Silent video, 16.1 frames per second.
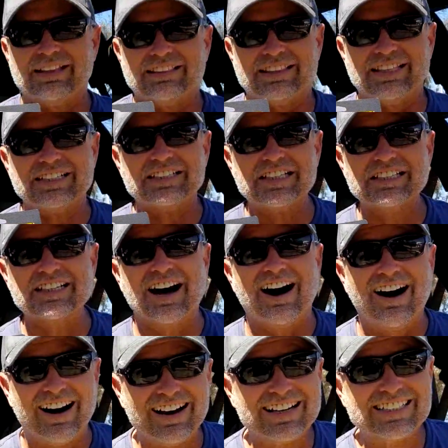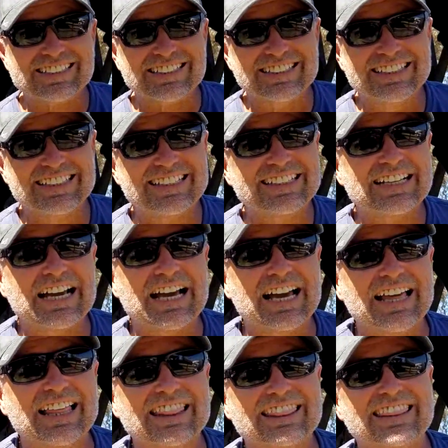This is honestly,
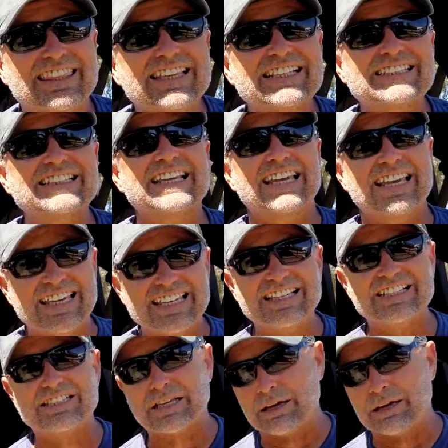this is